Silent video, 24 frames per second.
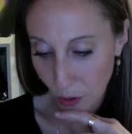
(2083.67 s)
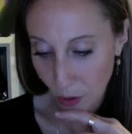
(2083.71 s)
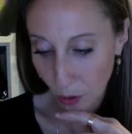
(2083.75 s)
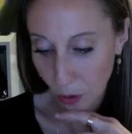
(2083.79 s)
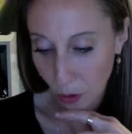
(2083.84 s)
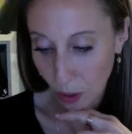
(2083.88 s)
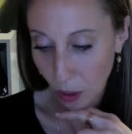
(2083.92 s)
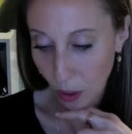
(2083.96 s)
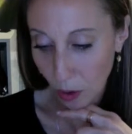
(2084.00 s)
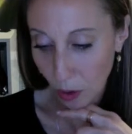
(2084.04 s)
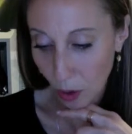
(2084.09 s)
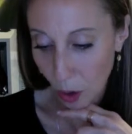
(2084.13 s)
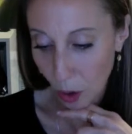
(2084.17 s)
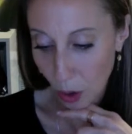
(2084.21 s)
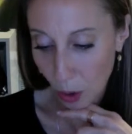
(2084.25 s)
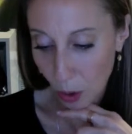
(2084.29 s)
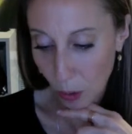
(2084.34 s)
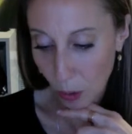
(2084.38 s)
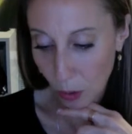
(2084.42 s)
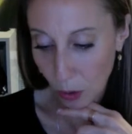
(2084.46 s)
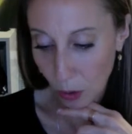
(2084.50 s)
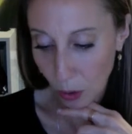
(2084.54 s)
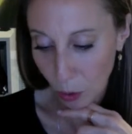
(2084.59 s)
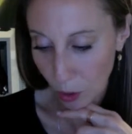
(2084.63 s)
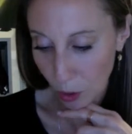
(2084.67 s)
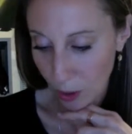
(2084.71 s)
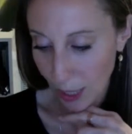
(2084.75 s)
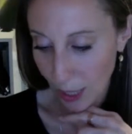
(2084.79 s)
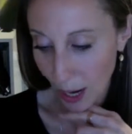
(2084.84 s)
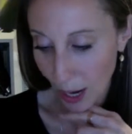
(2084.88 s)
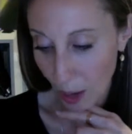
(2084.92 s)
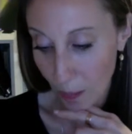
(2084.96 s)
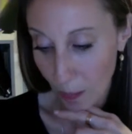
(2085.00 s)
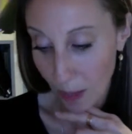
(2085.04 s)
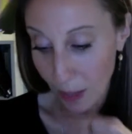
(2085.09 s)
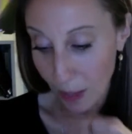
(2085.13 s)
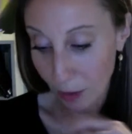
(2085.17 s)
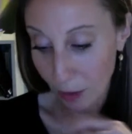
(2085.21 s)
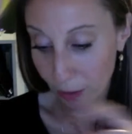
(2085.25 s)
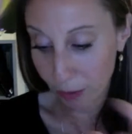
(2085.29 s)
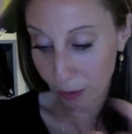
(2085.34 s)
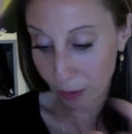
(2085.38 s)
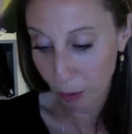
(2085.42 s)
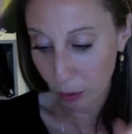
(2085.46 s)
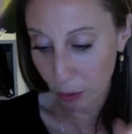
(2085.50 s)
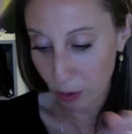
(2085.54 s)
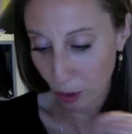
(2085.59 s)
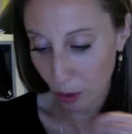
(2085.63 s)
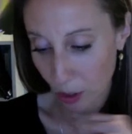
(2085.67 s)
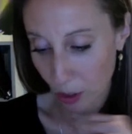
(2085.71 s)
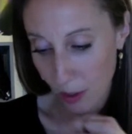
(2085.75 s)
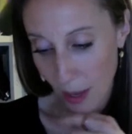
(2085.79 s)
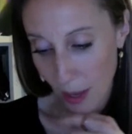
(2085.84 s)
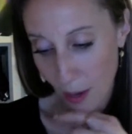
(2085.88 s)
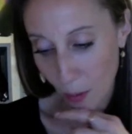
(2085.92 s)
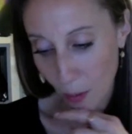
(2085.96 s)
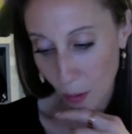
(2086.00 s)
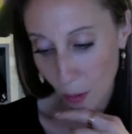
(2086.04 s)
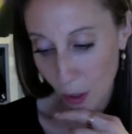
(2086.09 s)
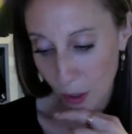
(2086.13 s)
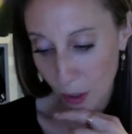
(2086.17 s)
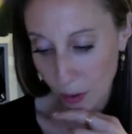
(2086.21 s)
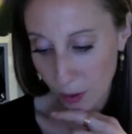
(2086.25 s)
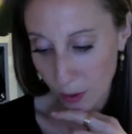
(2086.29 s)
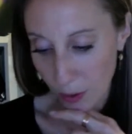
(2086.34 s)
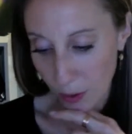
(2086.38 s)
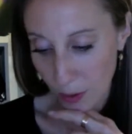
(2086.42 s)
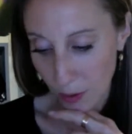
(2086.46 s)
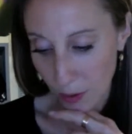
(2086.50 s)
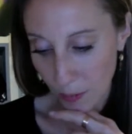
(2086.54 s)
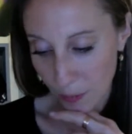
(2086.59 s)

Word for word: o, Lord, how manifold are thy works.